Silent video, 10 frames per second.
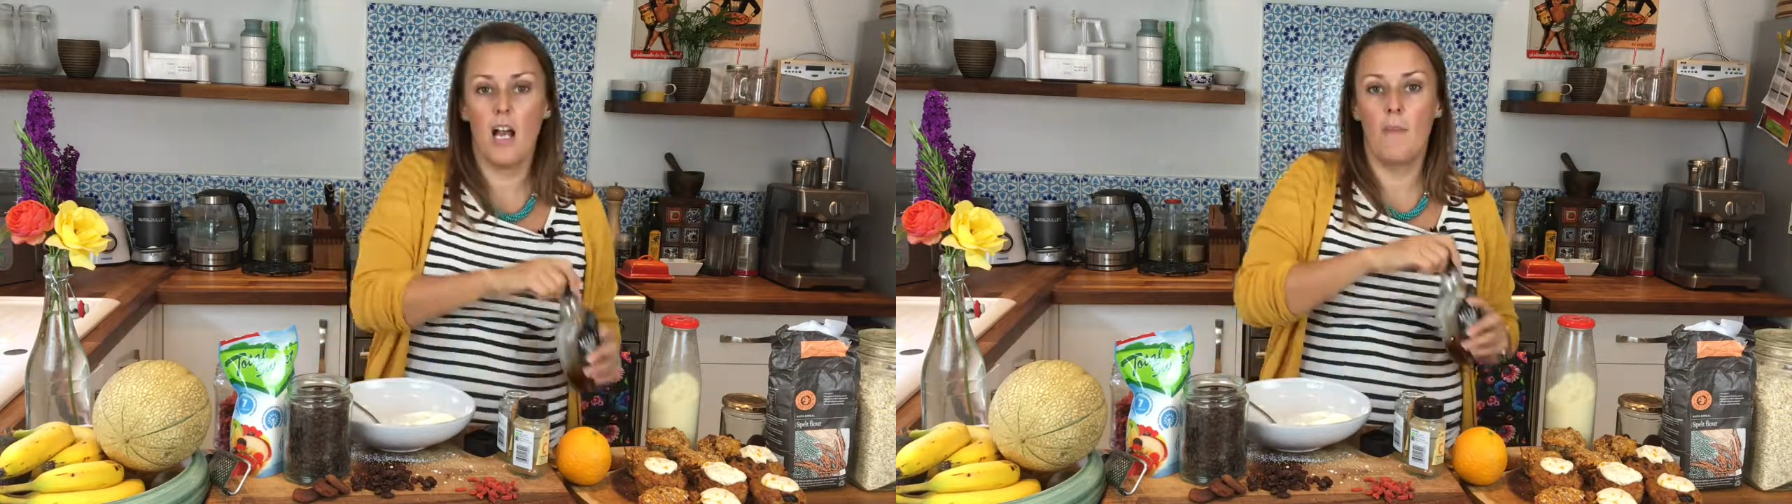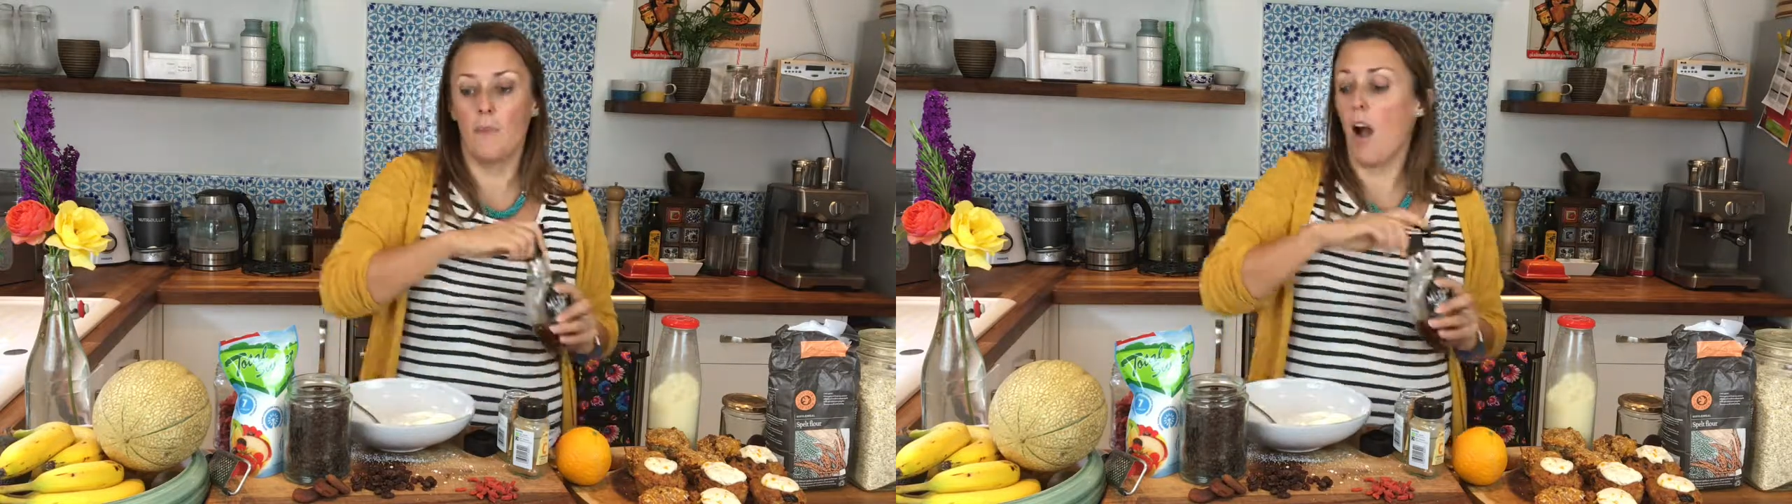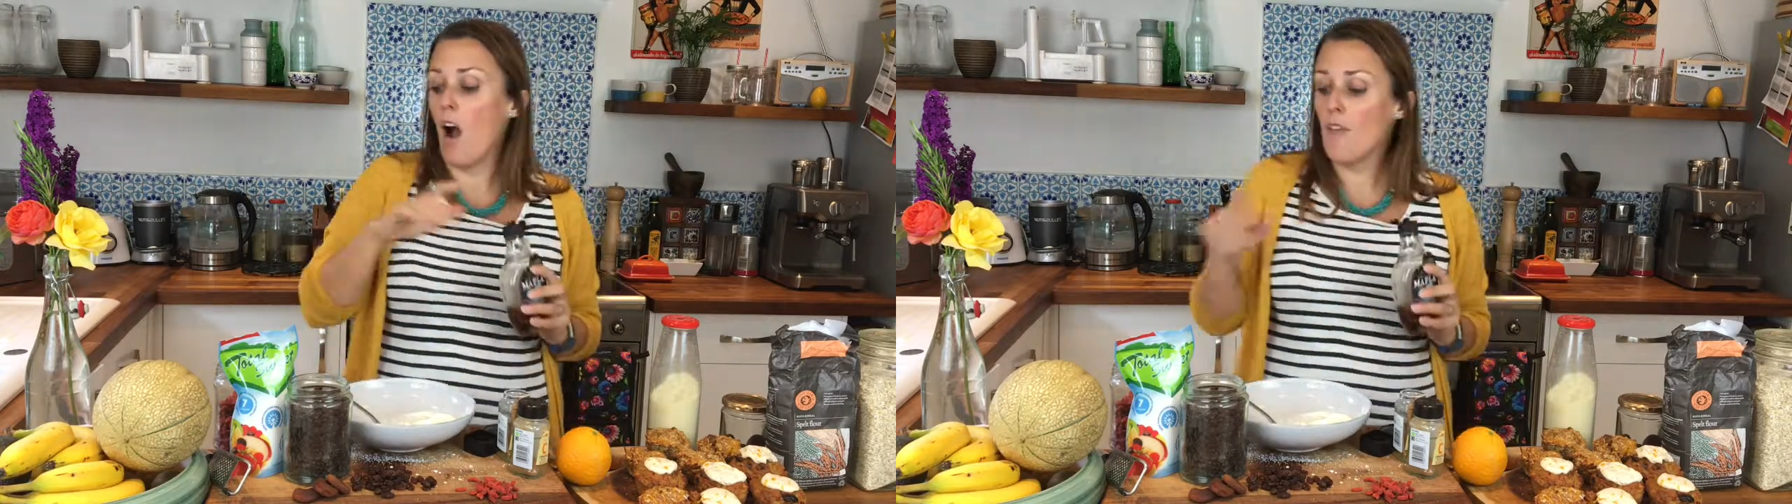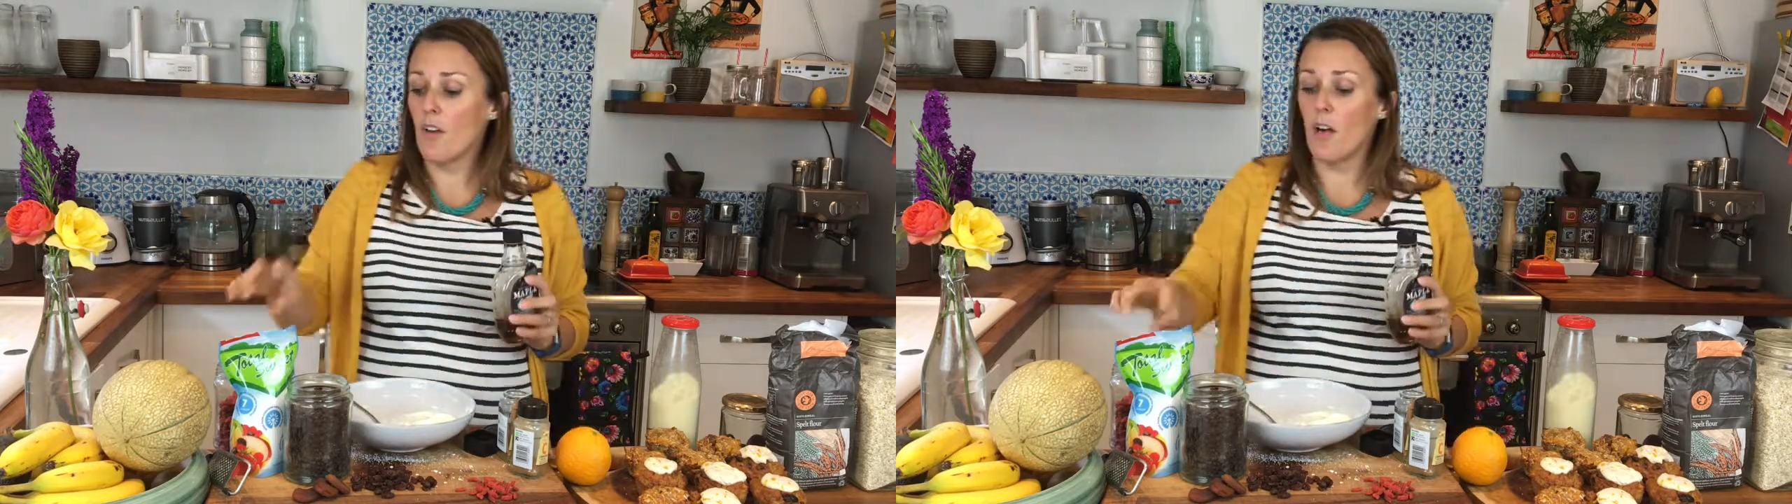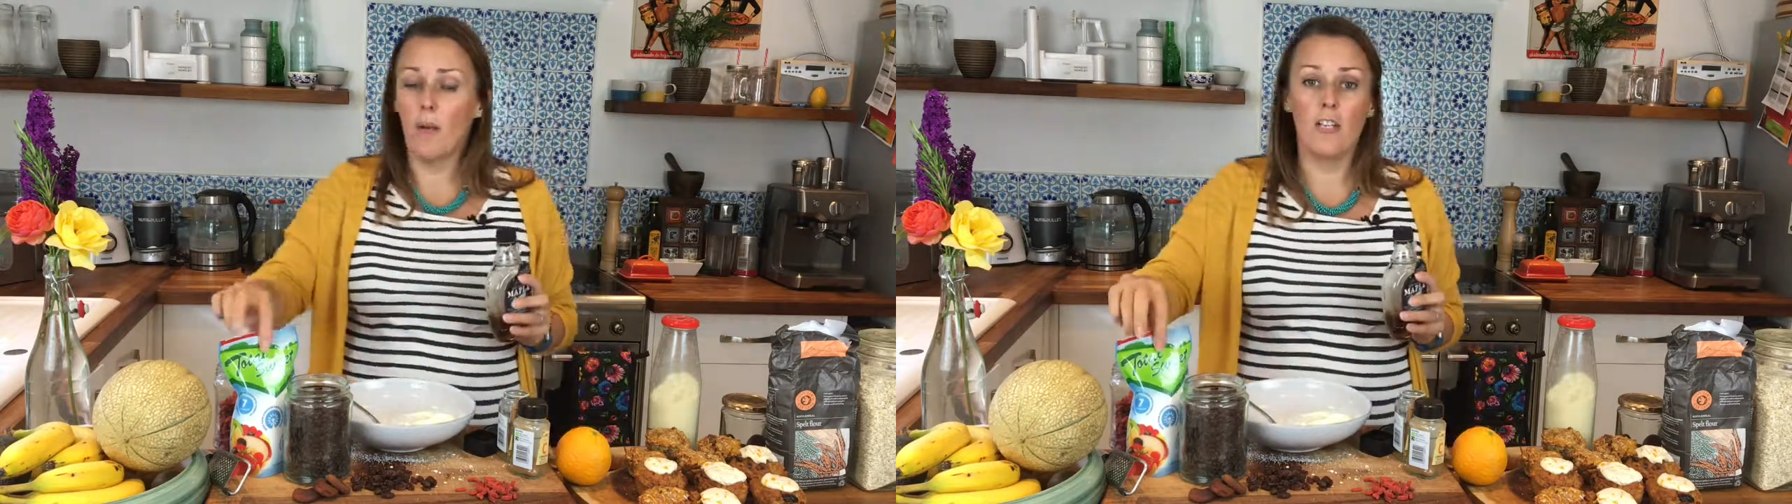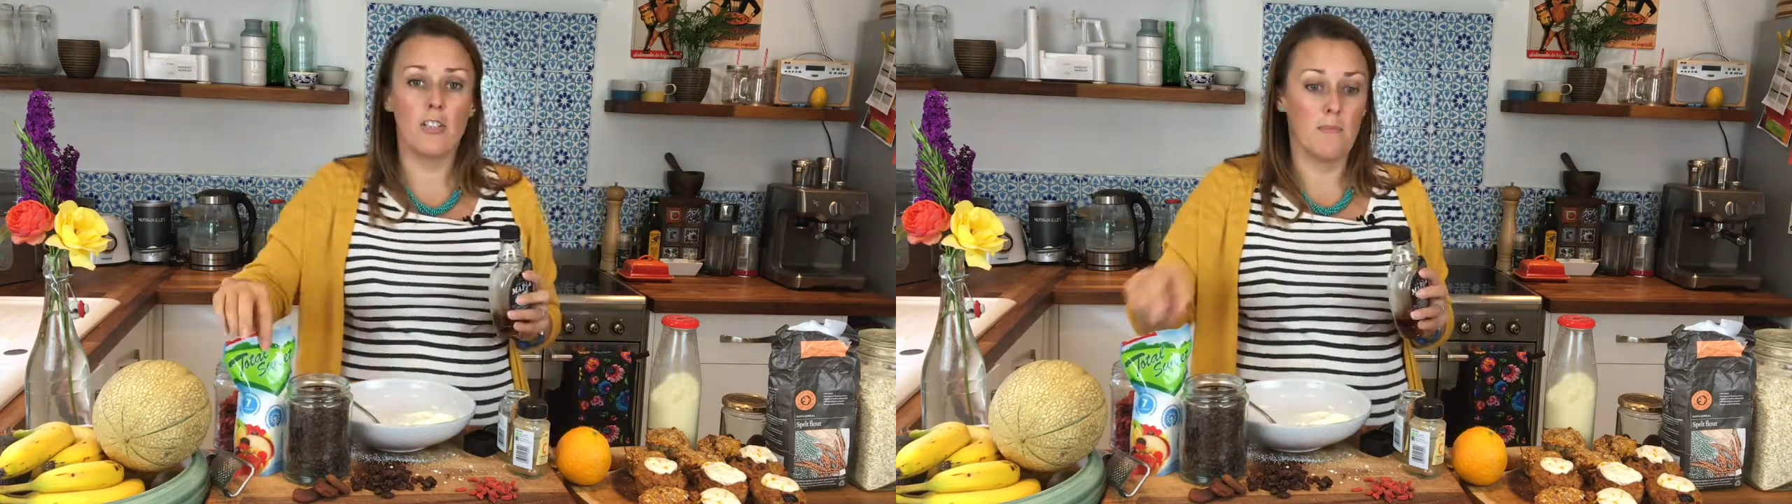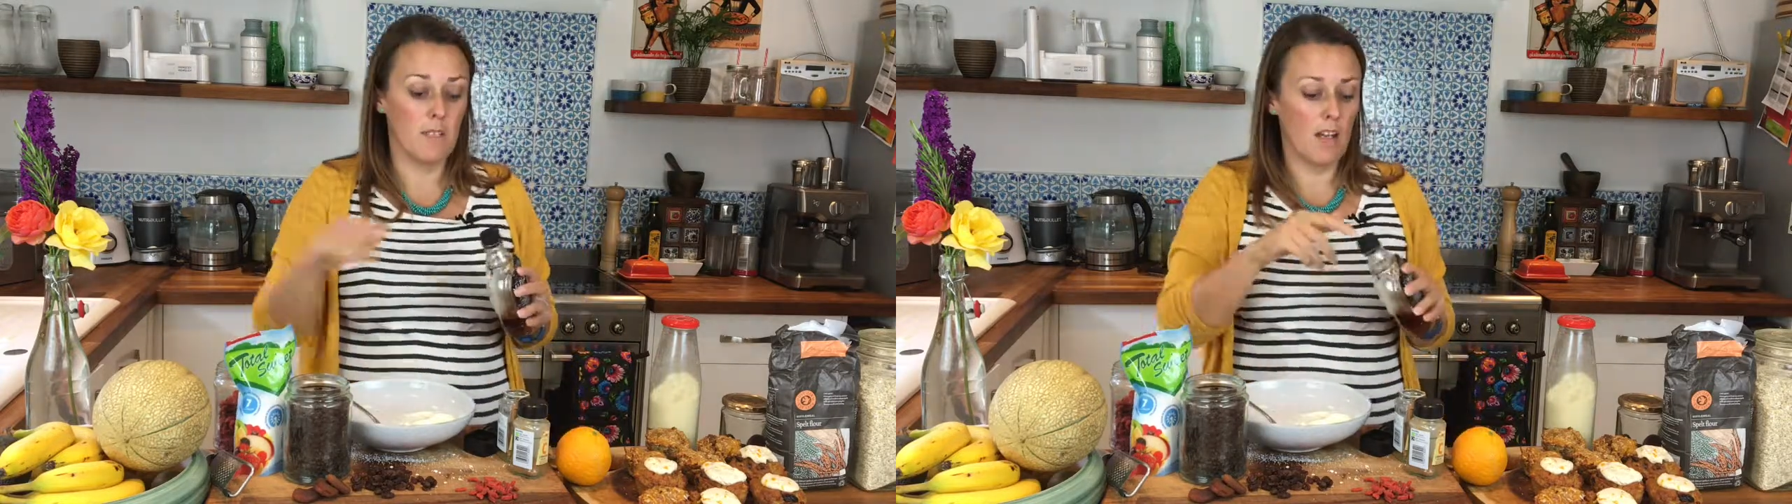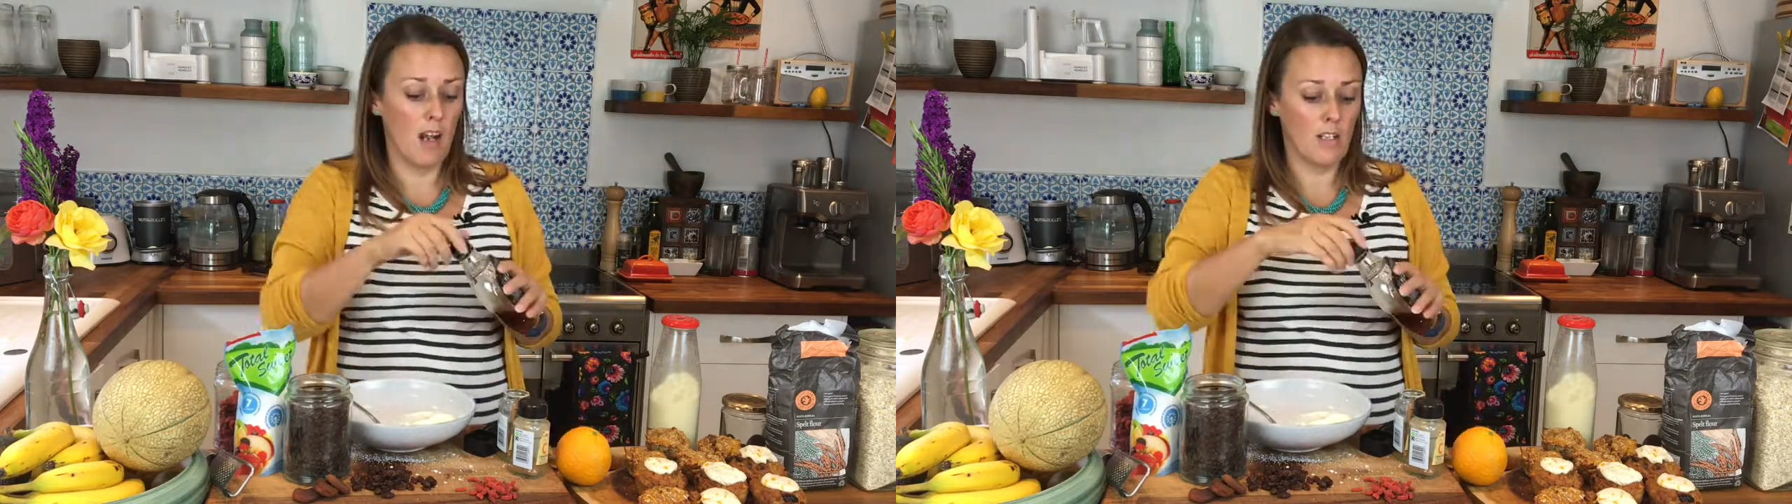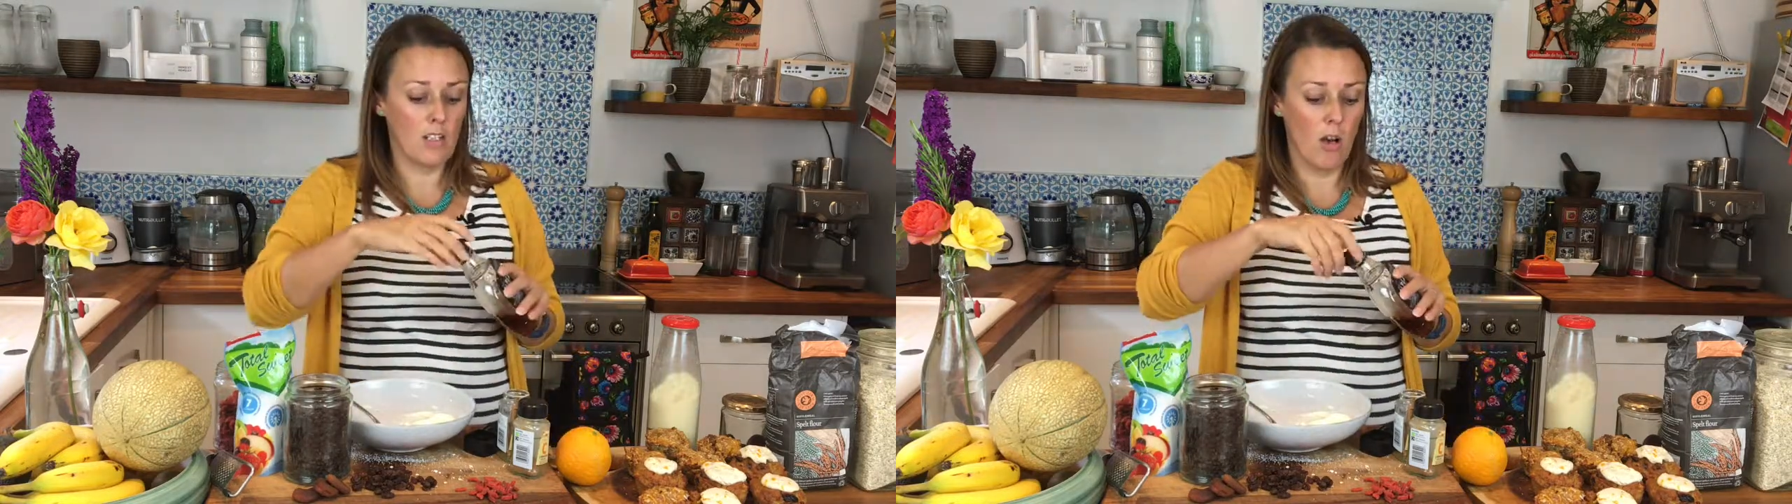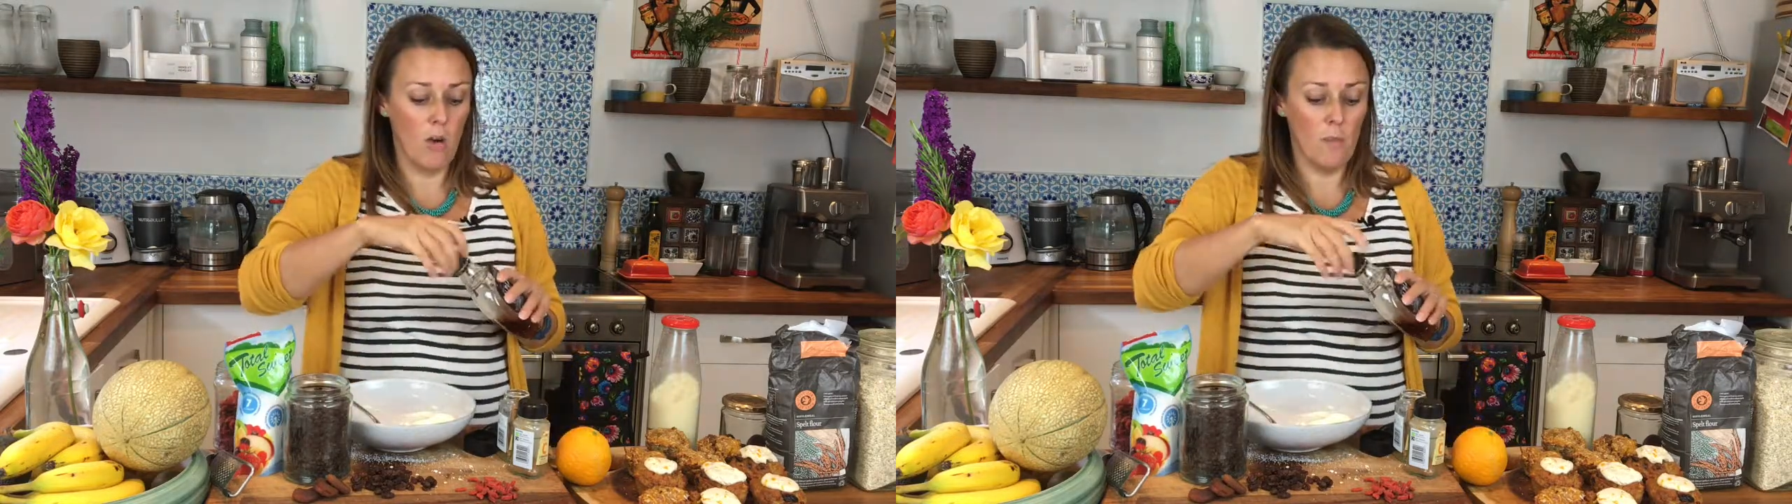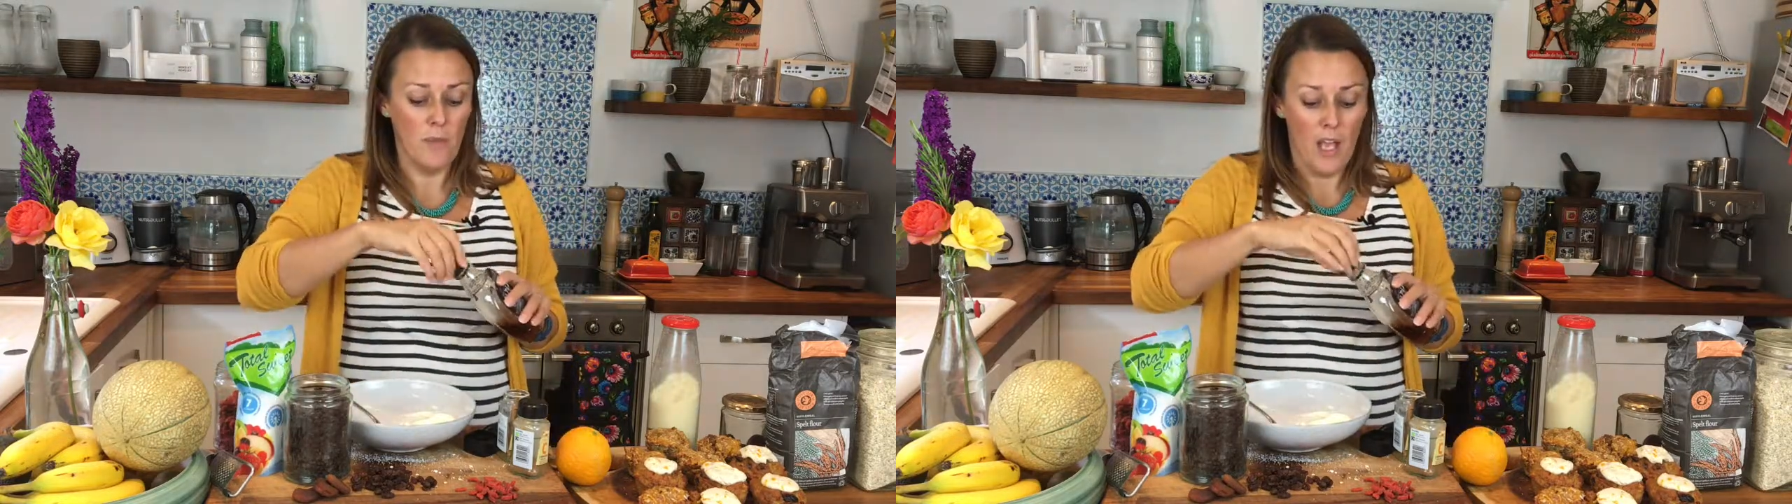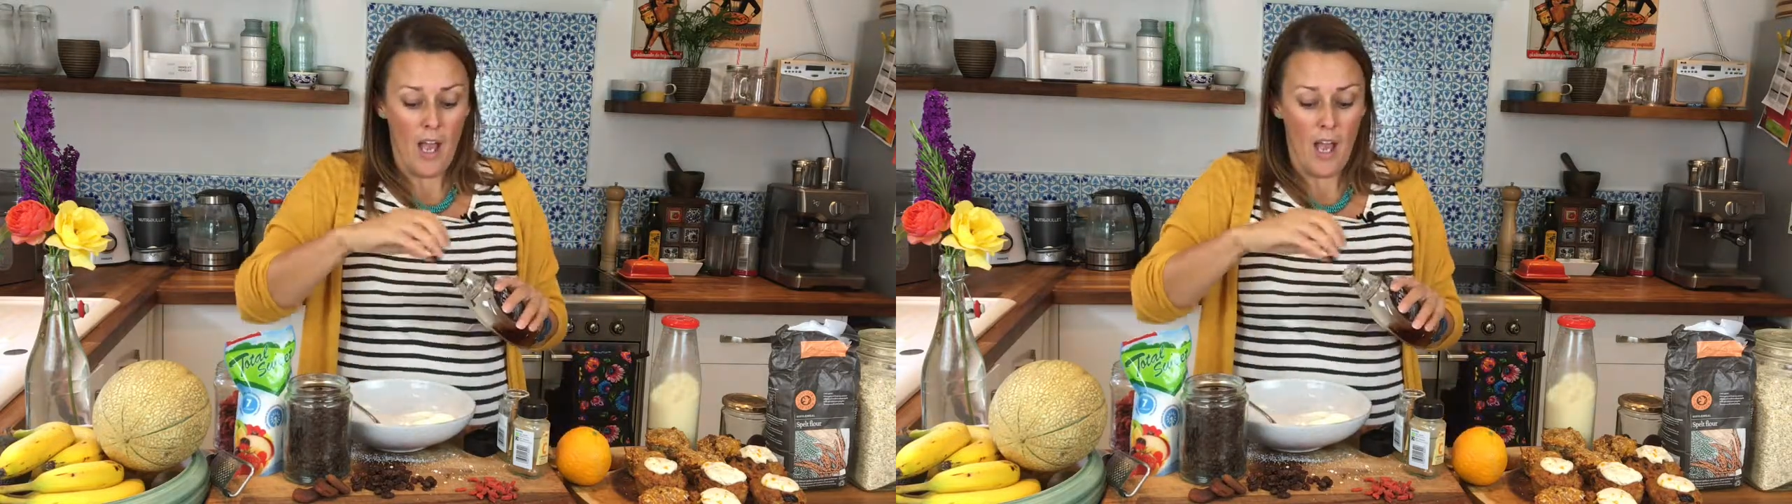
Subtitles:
either I might use some xylitol,